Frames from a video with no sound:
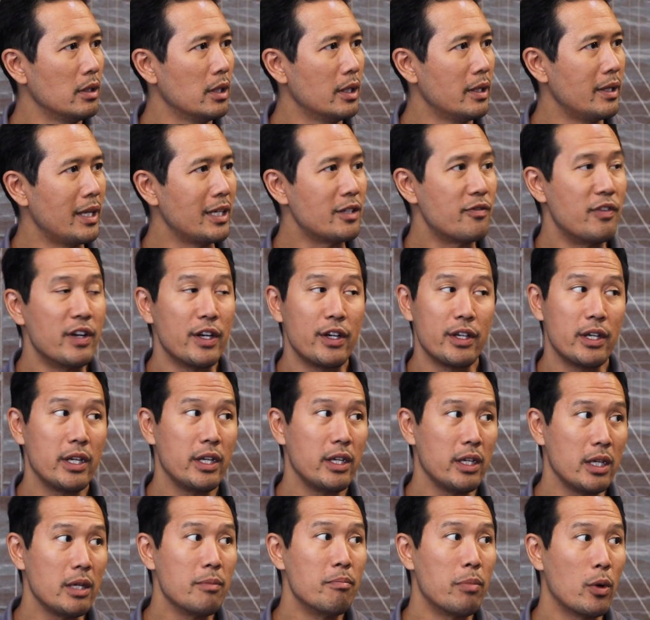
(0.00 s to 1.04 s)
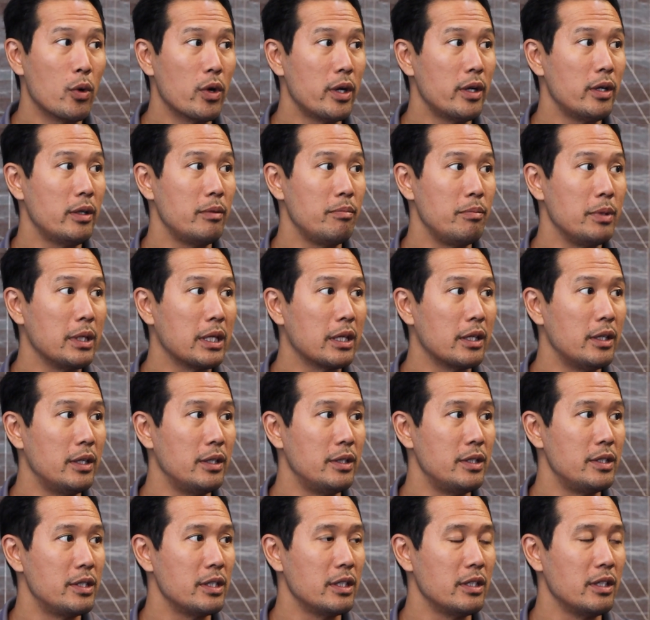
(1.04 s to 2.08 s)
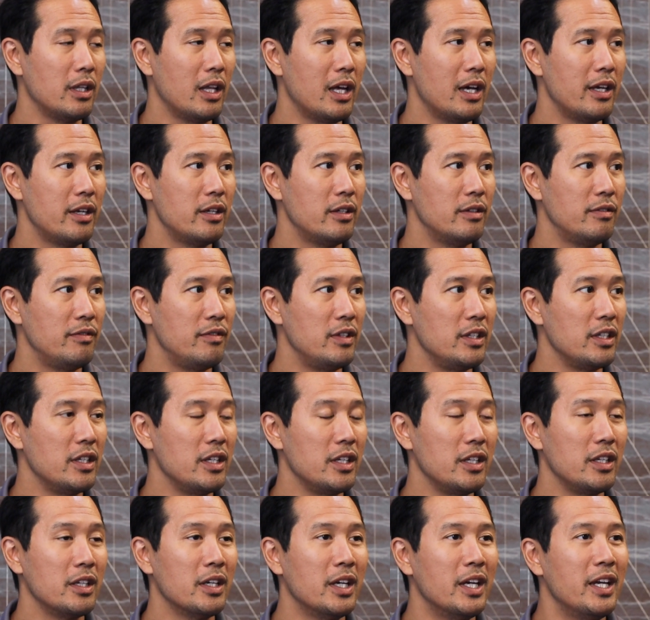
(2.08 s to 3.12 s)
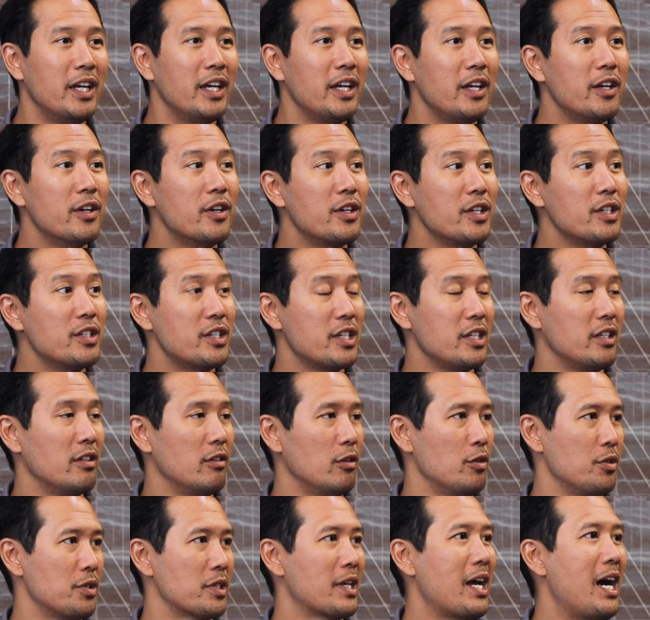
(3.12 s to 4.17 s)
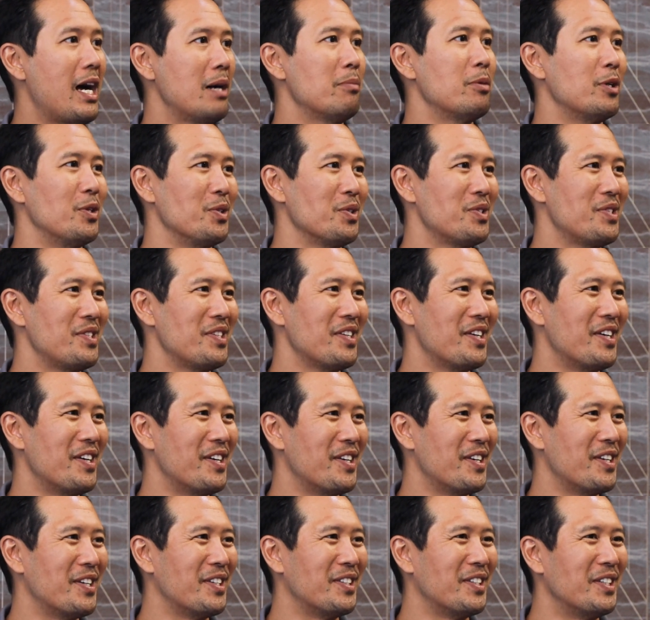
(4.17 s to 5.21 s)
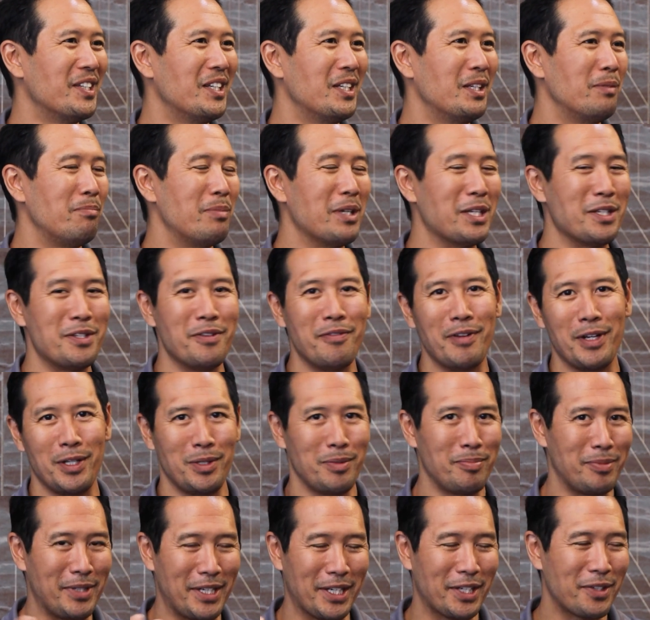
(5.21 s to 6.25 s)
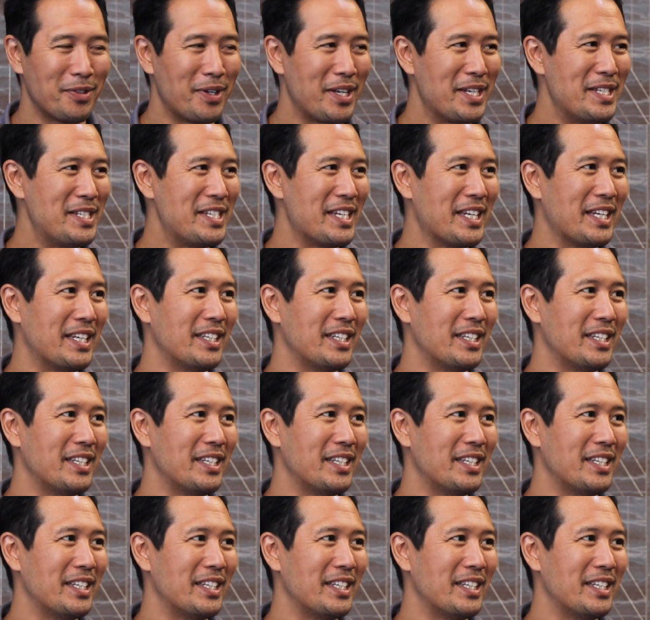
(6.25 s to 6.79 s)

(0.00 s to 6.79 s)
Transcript: That's very important because a lot of the areas in Los Cabos are being developed like crazy,